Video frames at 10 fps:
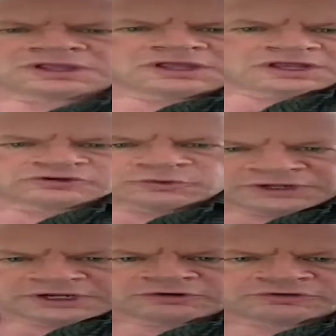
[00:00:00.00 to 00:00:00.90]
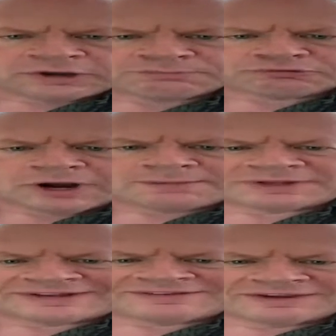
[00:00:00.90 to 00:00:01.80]
So here's a prime
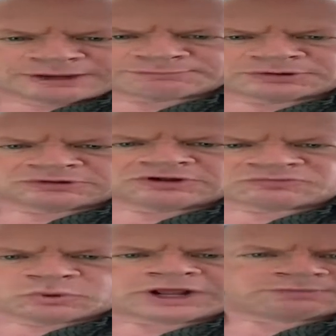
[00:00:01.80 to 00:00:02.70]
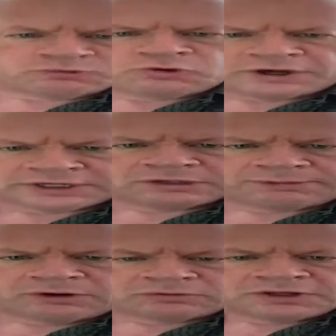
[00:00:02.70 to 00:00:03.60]
example of what I'm talking
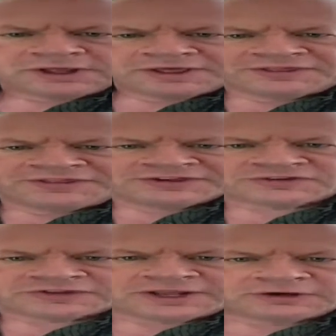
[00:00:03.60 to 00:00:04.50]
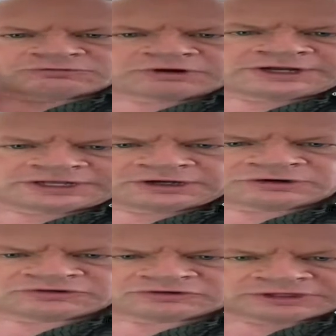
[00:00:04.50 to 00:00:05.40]
about. This tenant right here
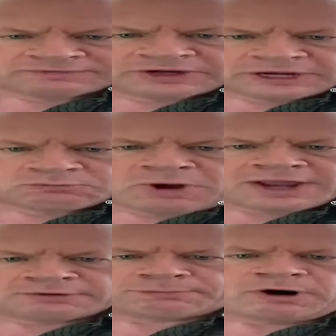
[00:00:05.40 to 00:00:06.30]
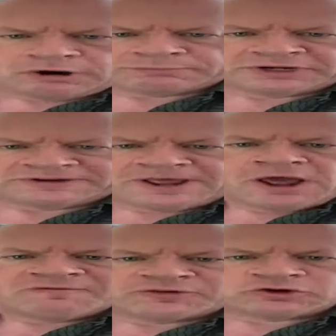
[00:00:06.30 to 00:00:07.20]
has lived in my apartment
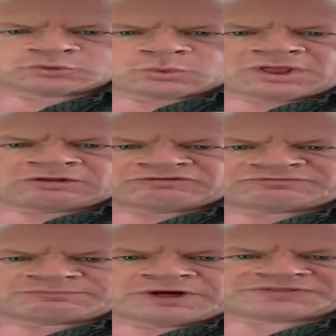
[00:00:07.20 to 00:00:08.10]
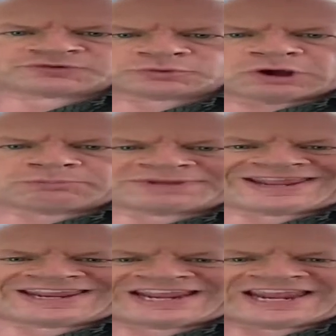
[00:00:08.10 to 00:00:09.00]
for 12 months without
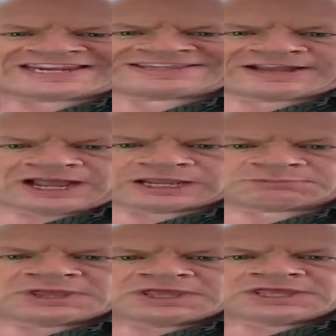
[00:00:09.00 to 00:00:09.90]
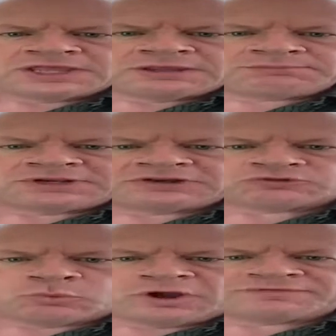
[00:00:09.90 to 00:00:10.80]
paying a dime. Him and his
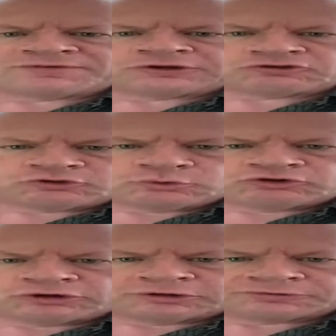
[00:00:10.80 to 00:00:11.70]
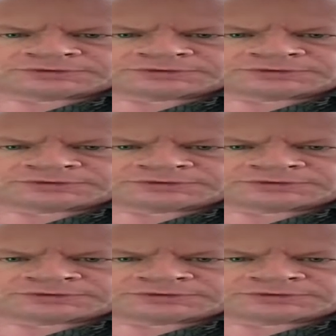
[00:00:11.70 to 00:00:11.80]
wife and his two children.